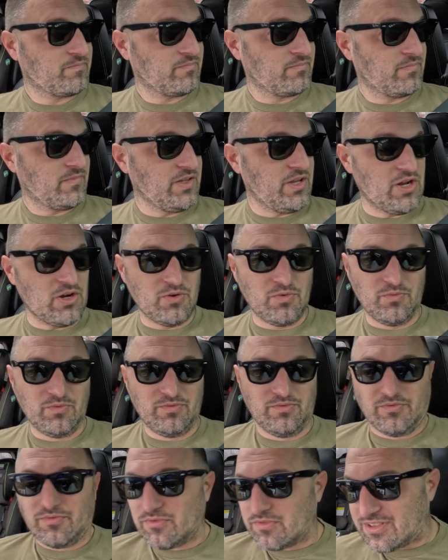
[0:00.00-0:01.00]
you know,
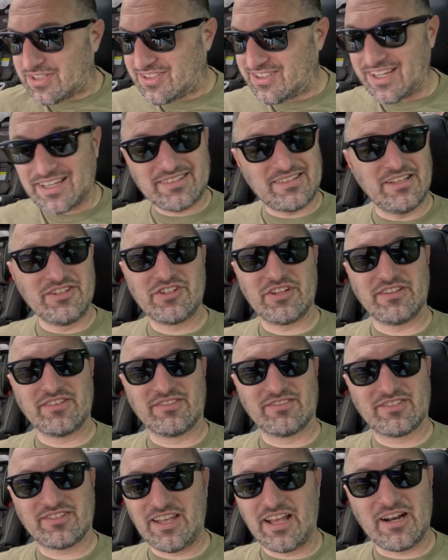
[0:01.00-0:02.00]
6
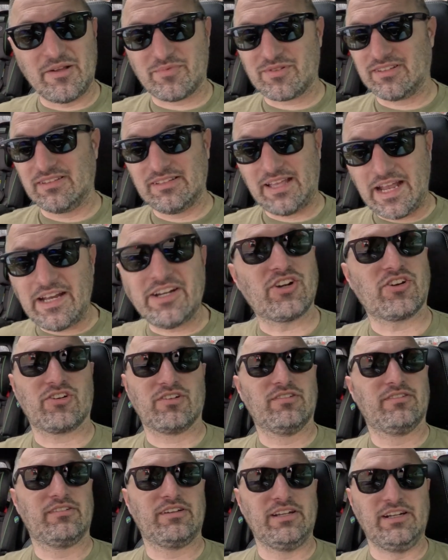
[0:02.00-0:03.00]
engine setups later,
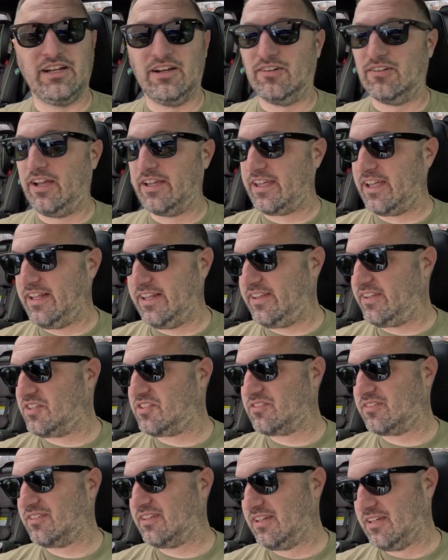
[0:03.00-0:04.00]
you know, like
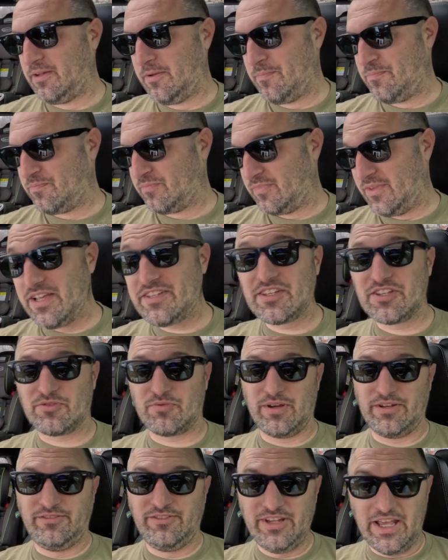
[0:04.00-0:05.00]
this is
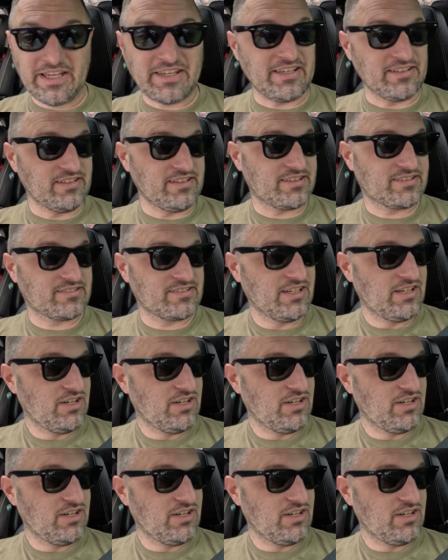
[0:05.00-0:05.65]
ridiculous.